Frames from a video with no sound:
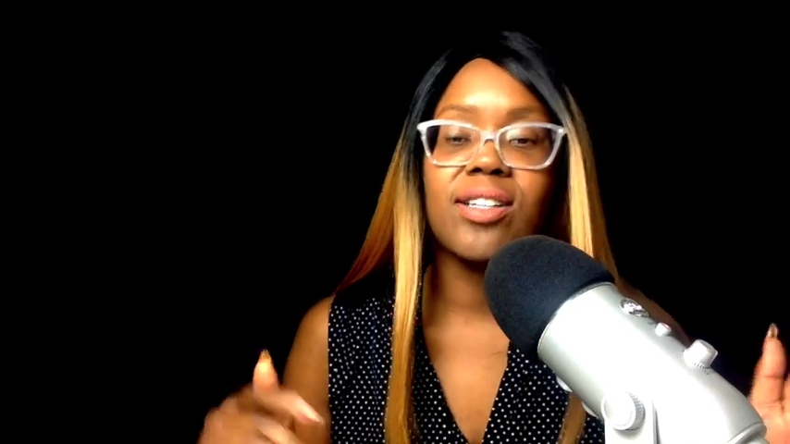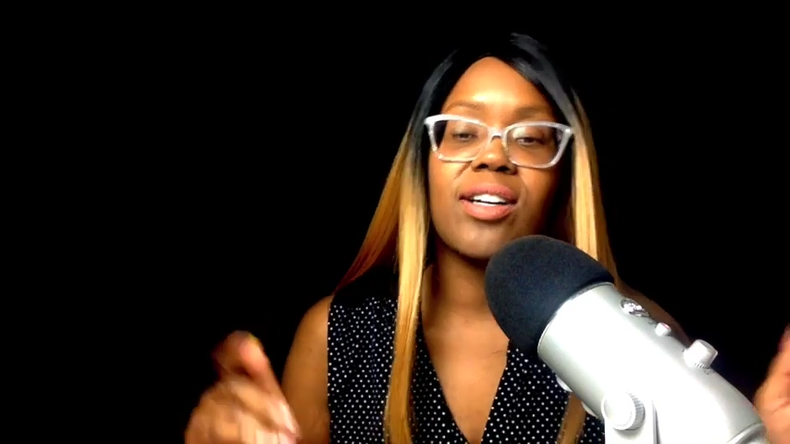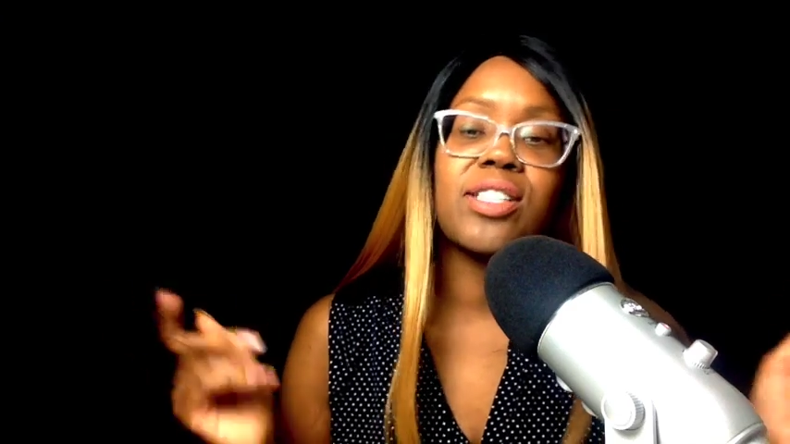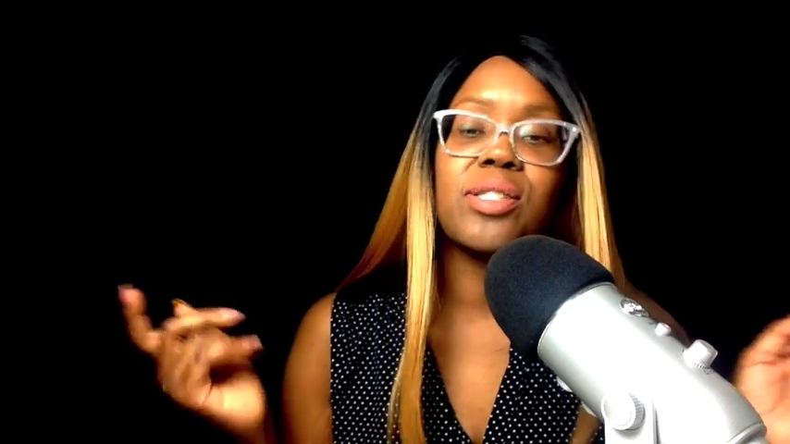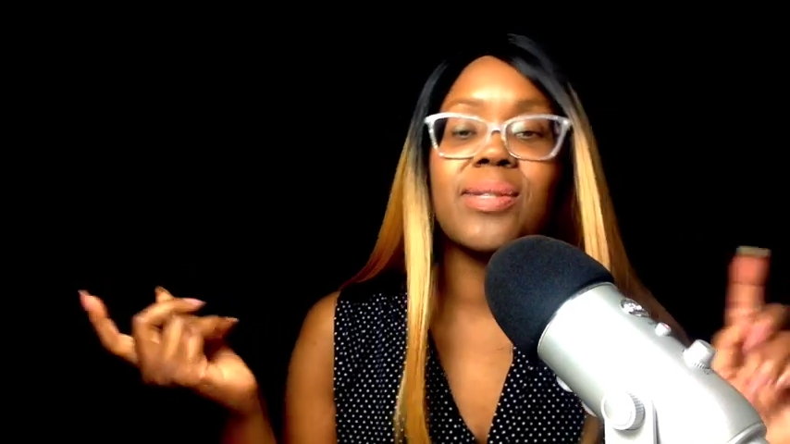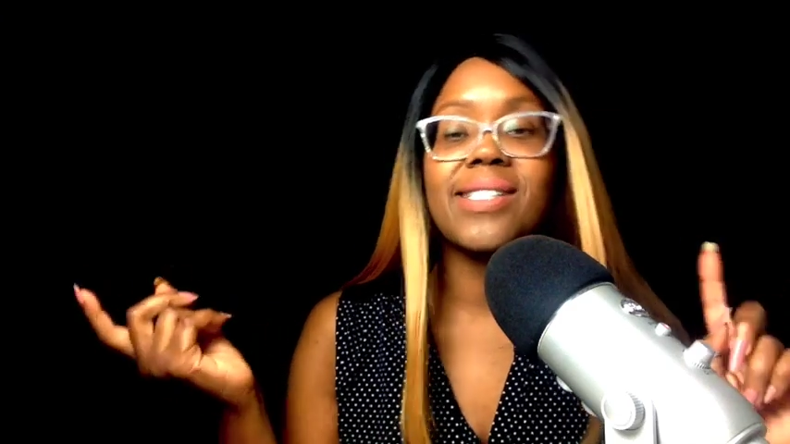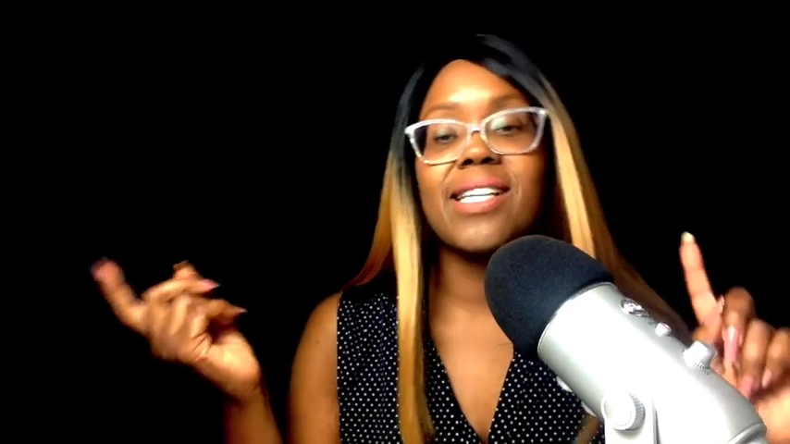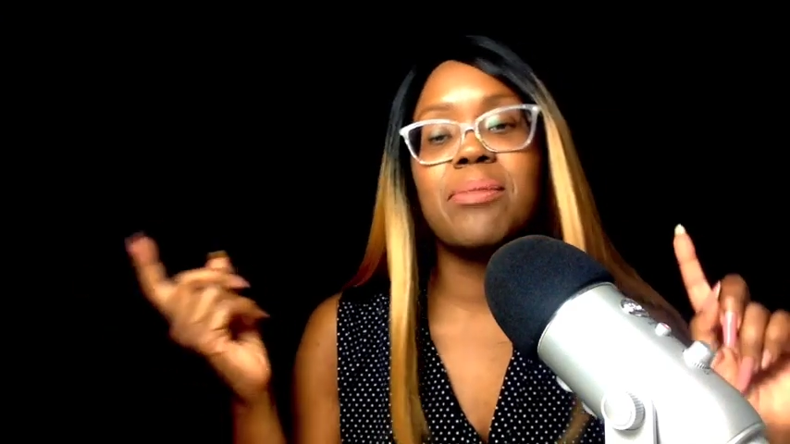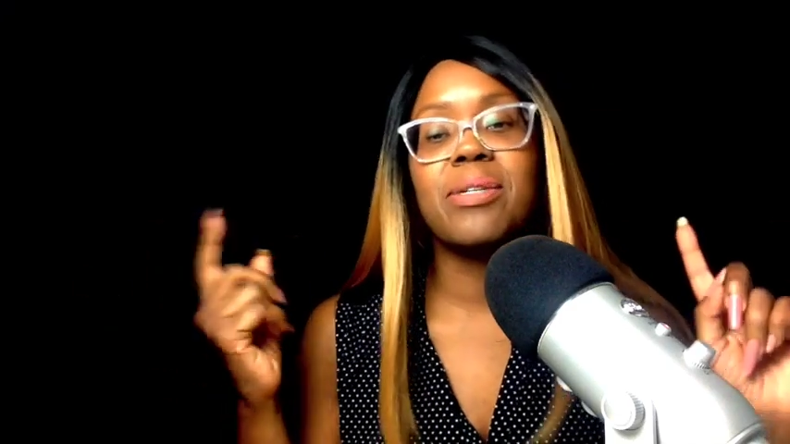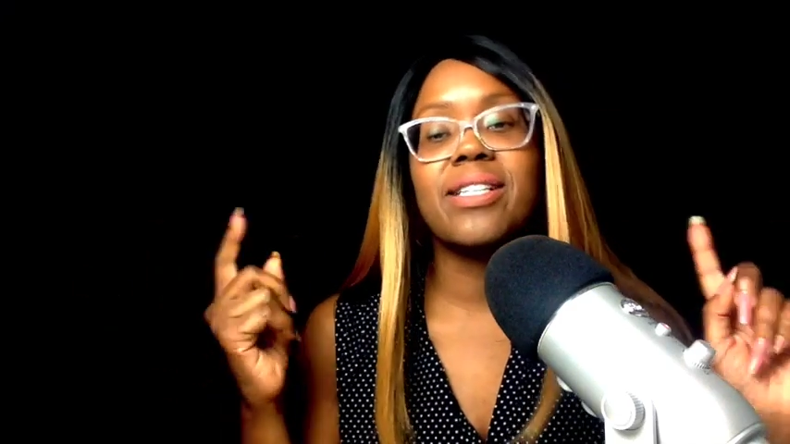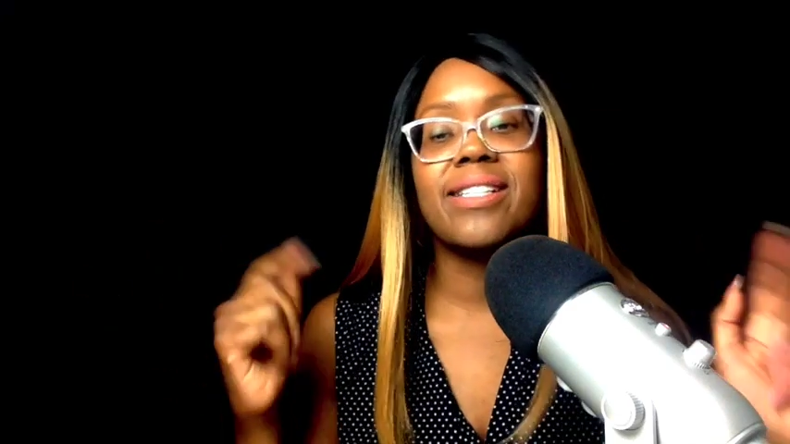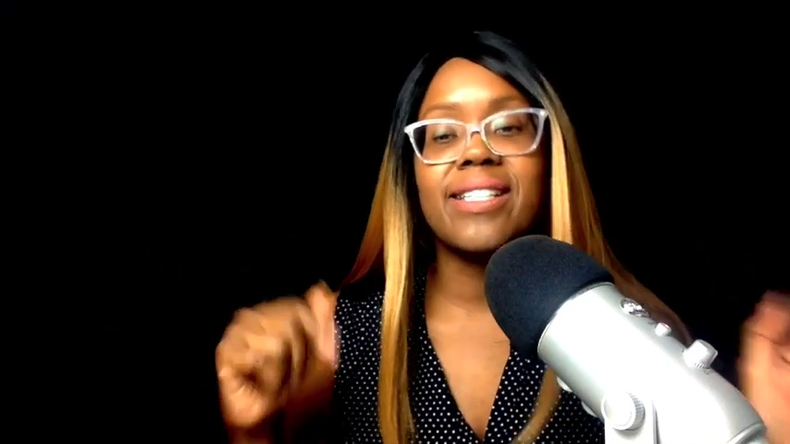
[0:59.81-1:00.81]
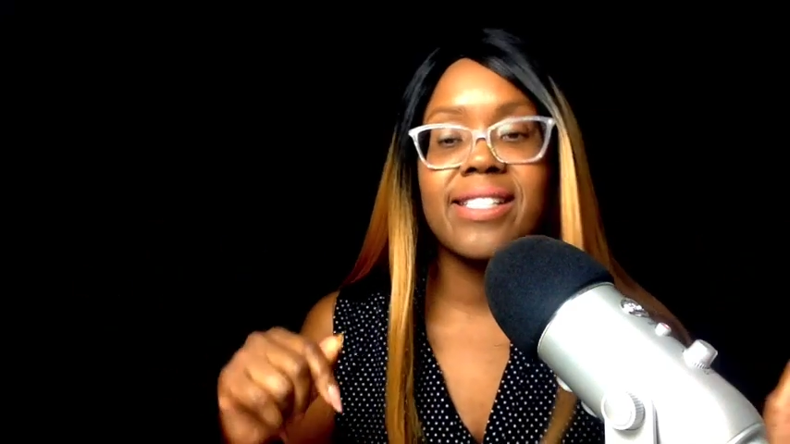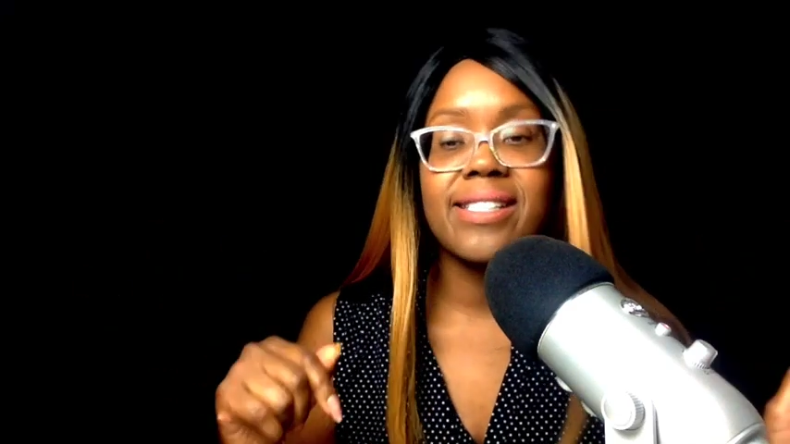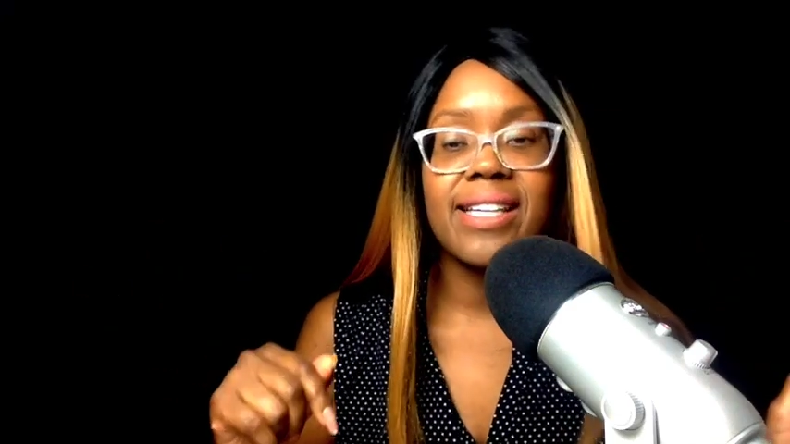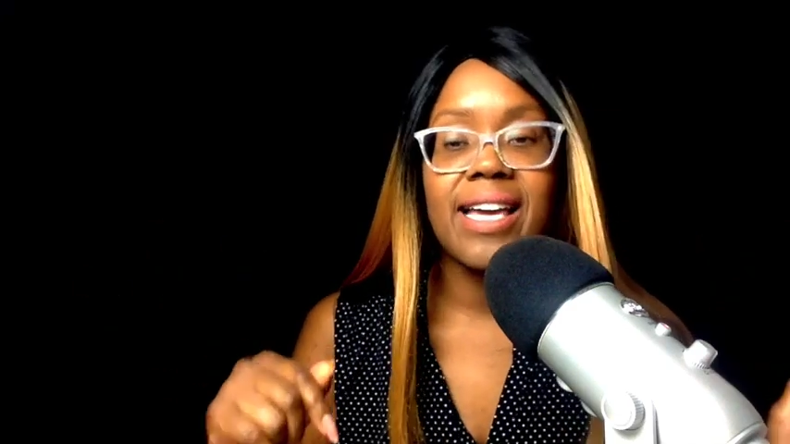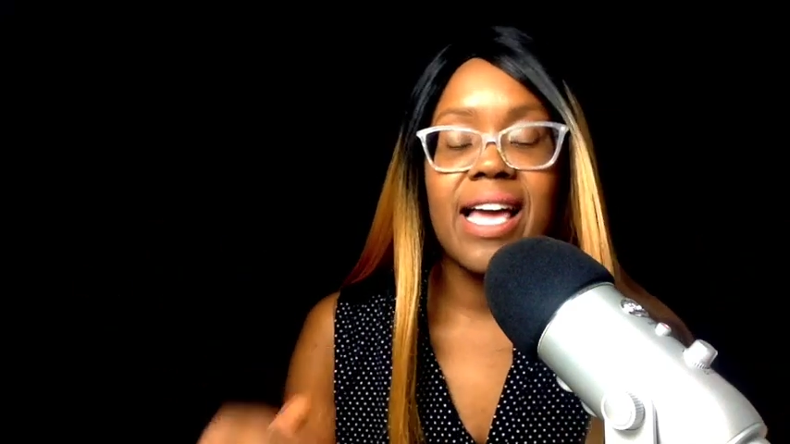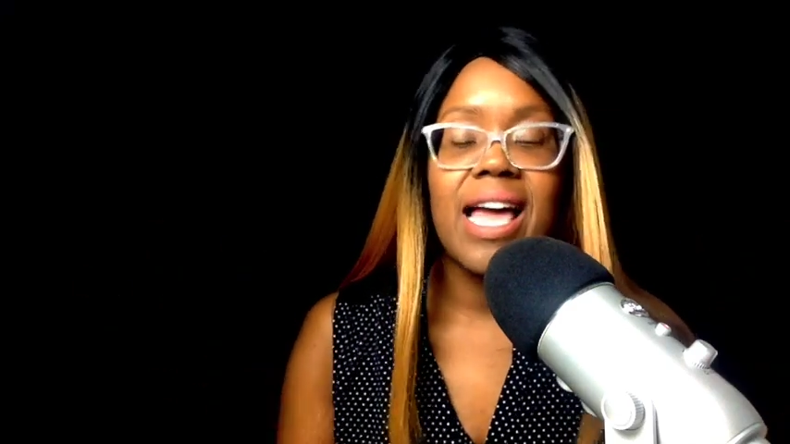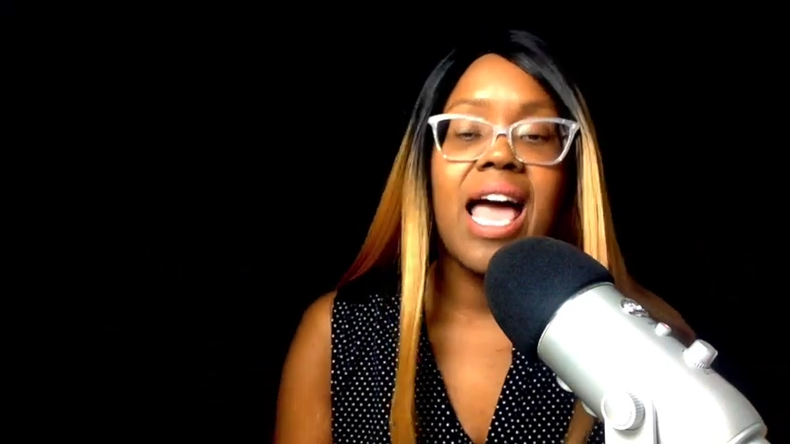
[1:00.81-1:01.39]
onto a separate disk,